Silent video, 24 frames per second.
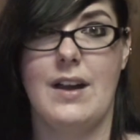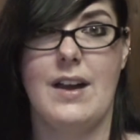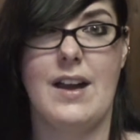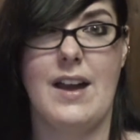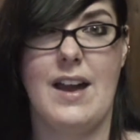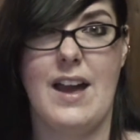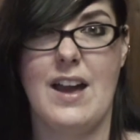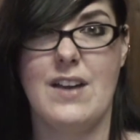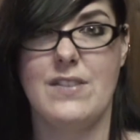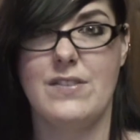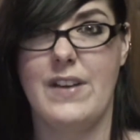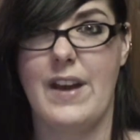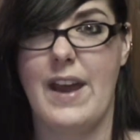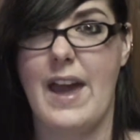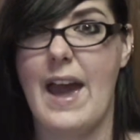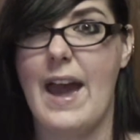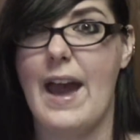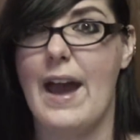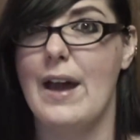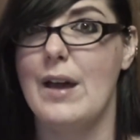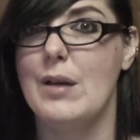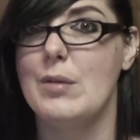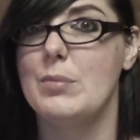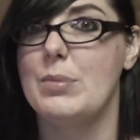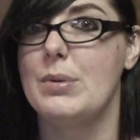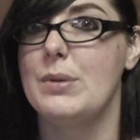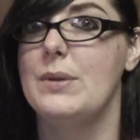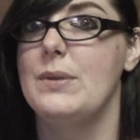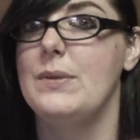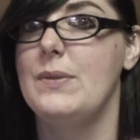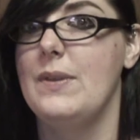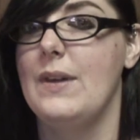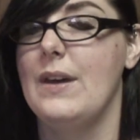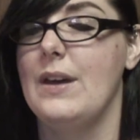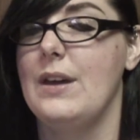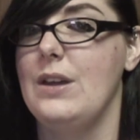have an app
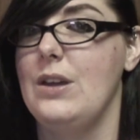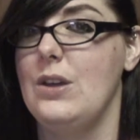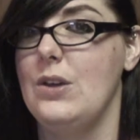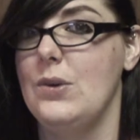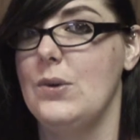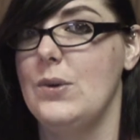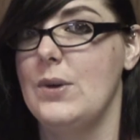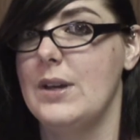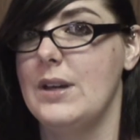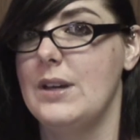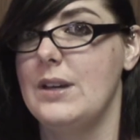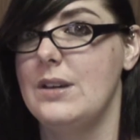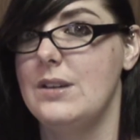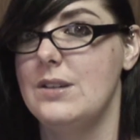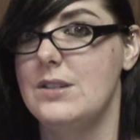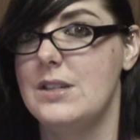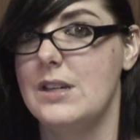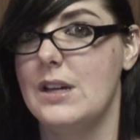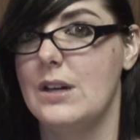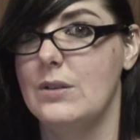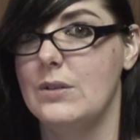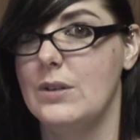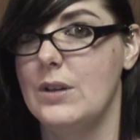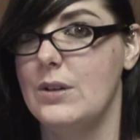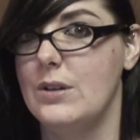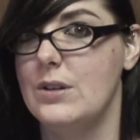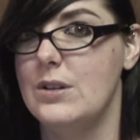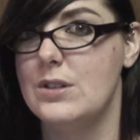that you can download.